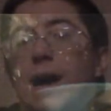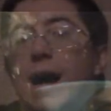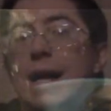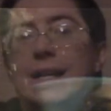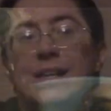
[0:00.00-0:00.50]

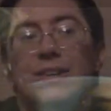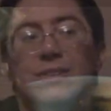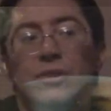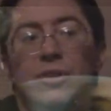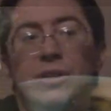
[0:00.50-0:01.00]
I
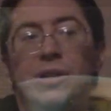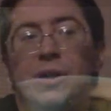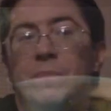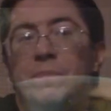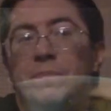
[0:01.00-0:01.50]
didn't look
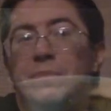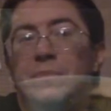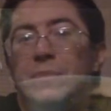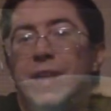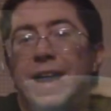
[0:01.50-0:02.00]
up
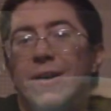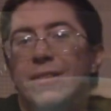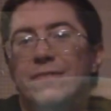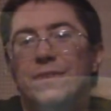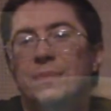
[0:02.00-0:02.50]
how
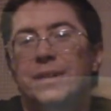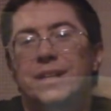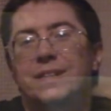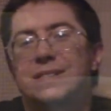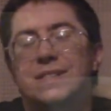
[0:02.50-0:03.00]
they filmed
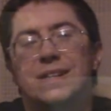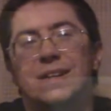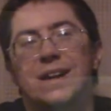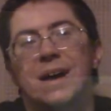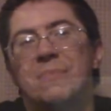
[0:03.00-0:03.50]
it because
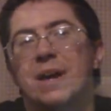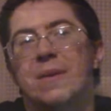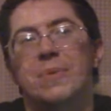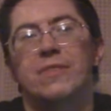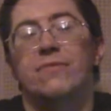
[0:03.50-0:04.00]
I'm not
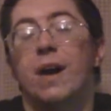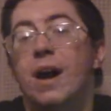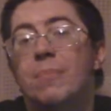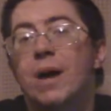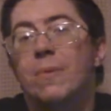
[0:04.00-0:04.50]
a big.
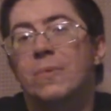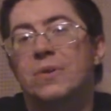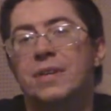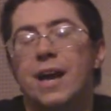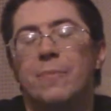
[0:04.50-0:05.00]
I probably
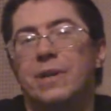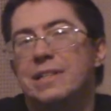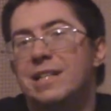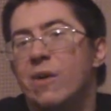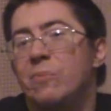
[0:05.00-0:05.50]
will now
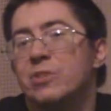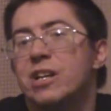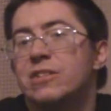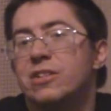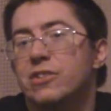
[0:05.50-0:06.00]
because now I'm
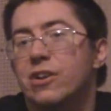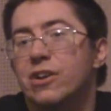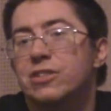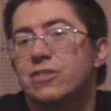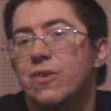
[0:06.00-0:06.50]
just
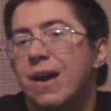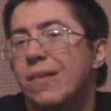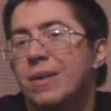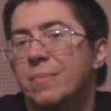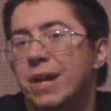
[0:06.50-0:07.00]
curious to know
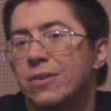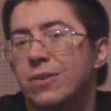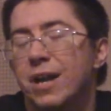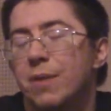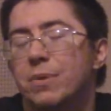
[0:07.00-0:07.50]
how they made it
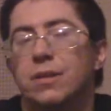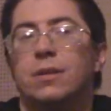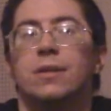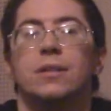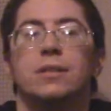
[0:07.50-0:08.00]
all happen.
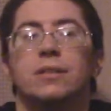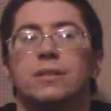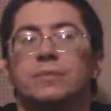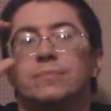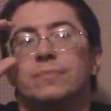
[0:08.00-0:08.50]

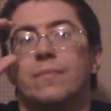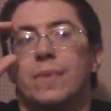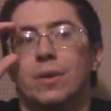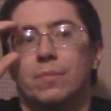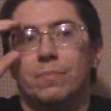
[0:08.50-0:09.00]

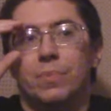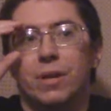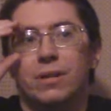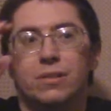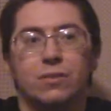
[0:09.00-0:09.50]

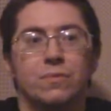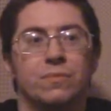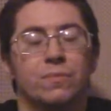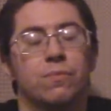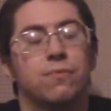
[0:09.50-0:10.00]
But
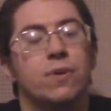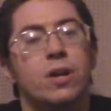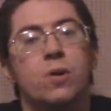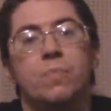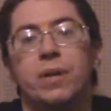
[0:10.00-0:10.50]

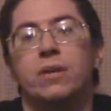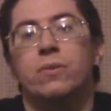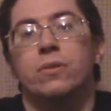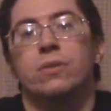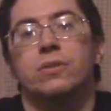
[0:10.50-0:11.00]
real big
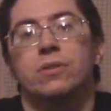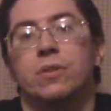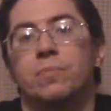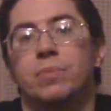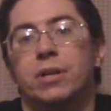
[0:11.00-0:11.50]
kudos to
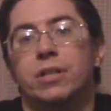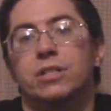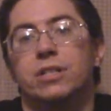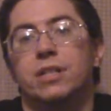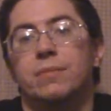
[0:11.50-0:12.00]
the
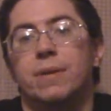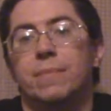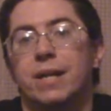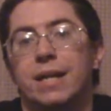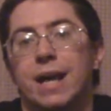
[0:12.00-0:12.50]
production team that
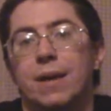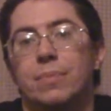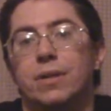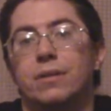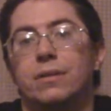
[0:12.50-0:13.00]
made it
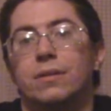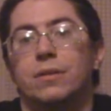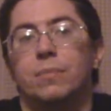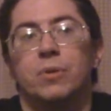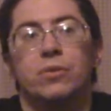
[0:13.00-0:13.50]
happen
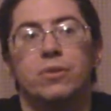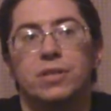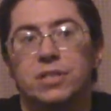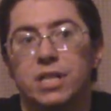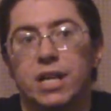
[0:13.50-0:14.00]
to build all
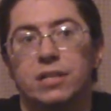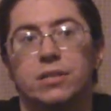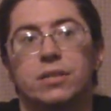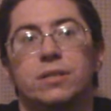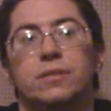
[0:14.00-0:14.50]
the
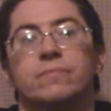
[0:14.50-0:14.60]
sets